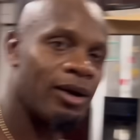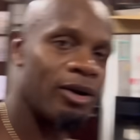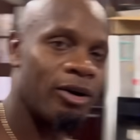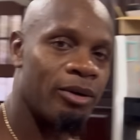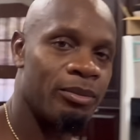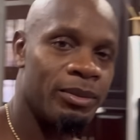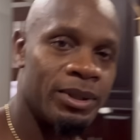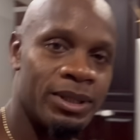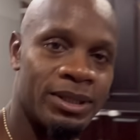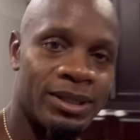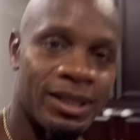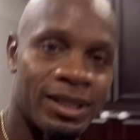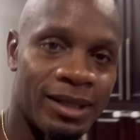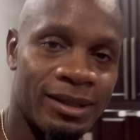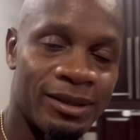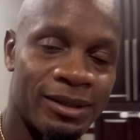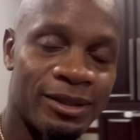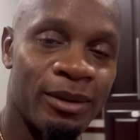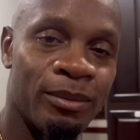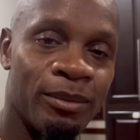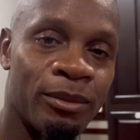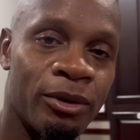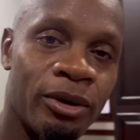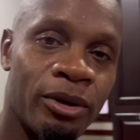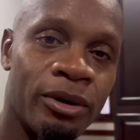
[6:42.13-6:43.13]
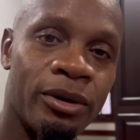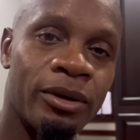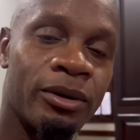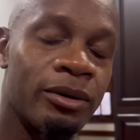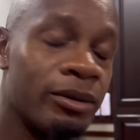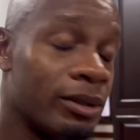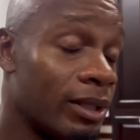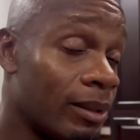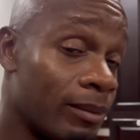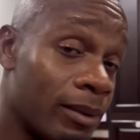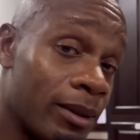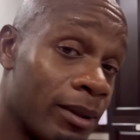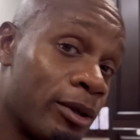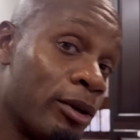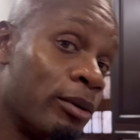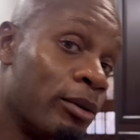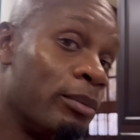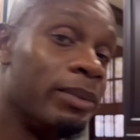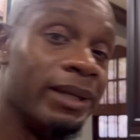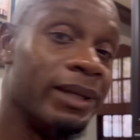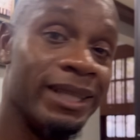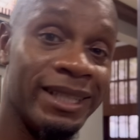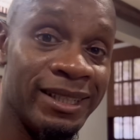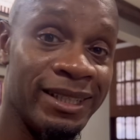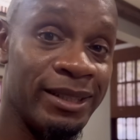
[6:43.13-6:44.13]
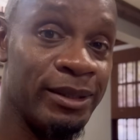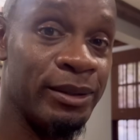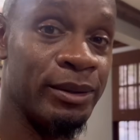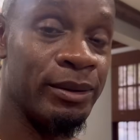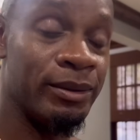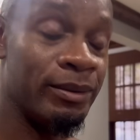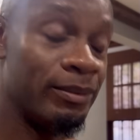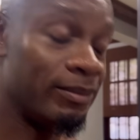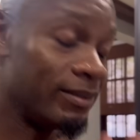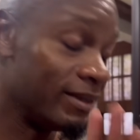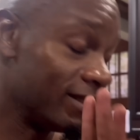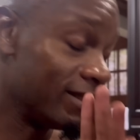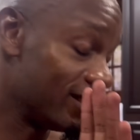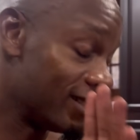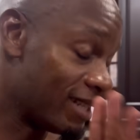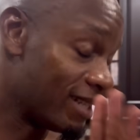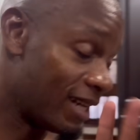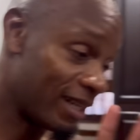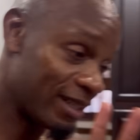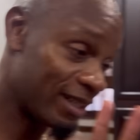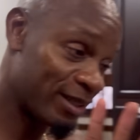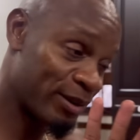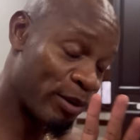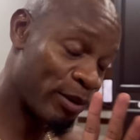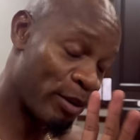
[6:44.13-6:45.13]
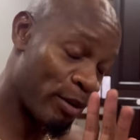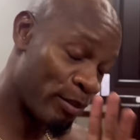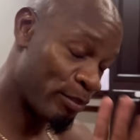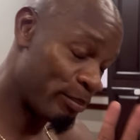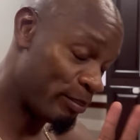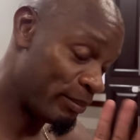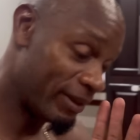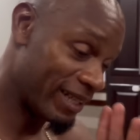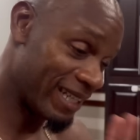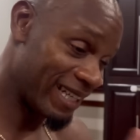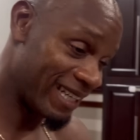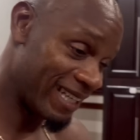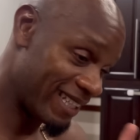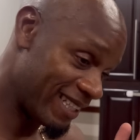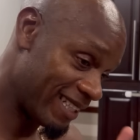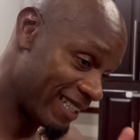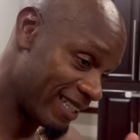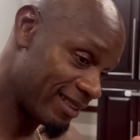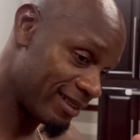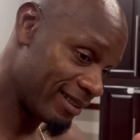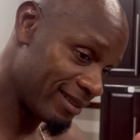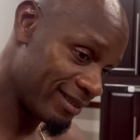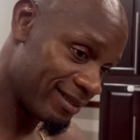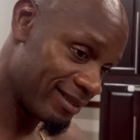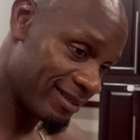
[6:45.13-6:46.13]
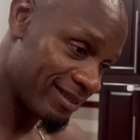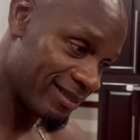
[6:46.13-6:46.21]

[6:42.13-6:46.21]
come inside some curd I'm not complaining though. Not complaining.